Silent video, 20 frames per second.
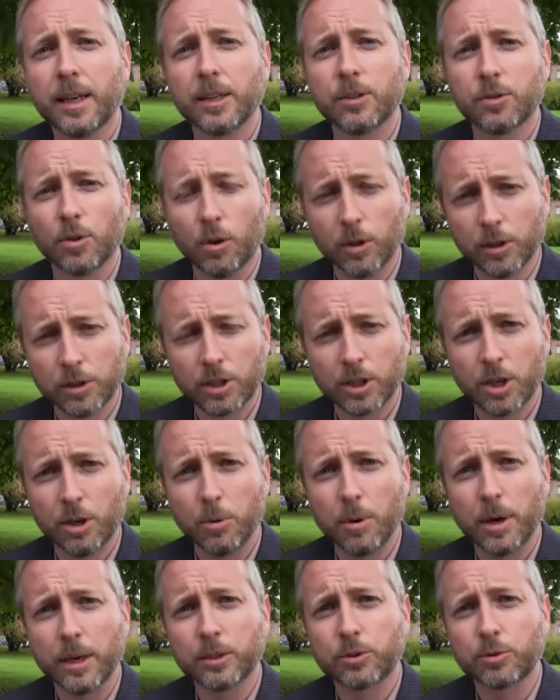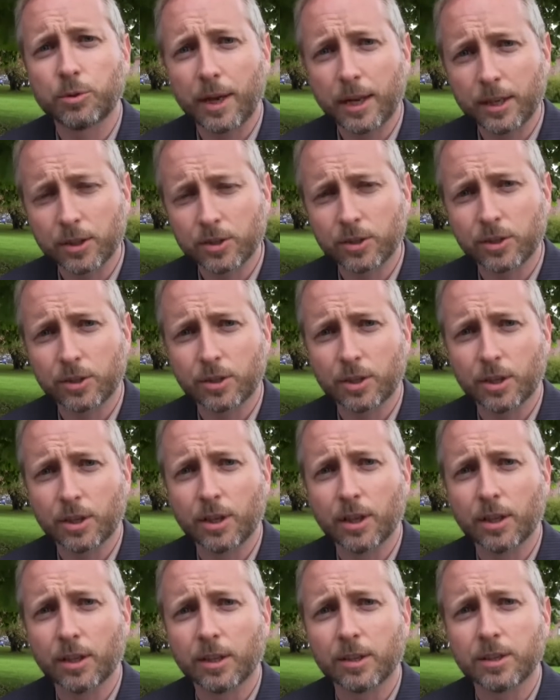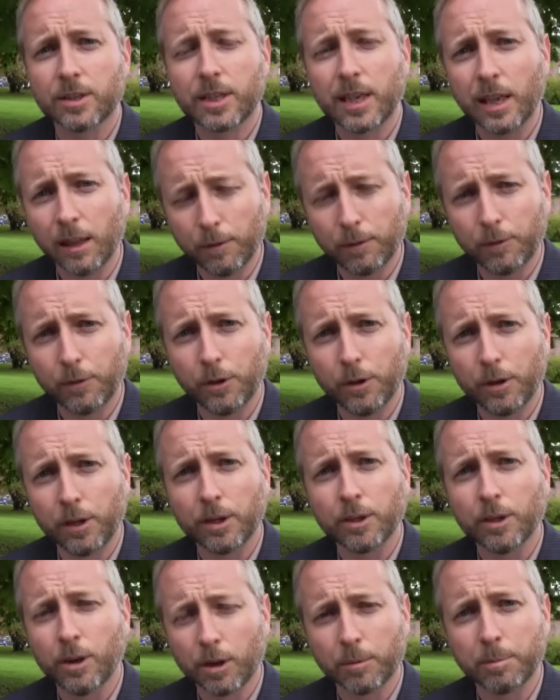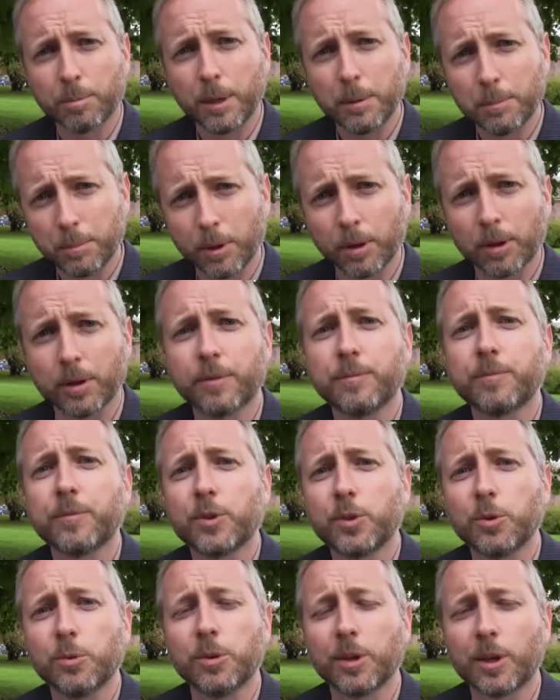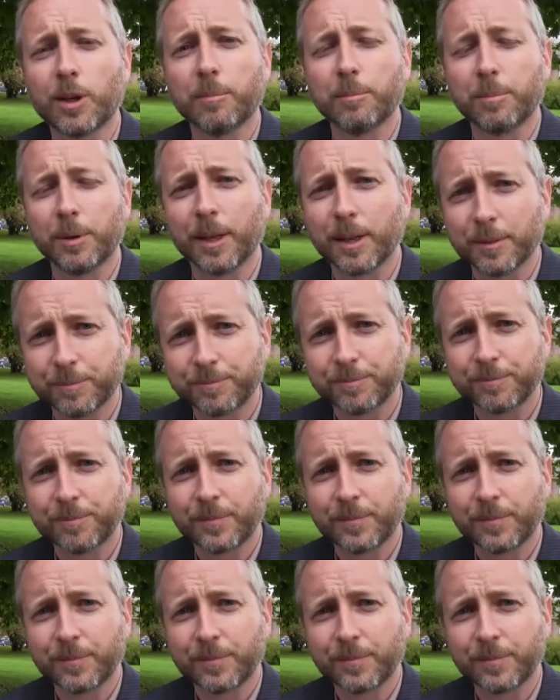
It also attracts uh, skillful young people to the company.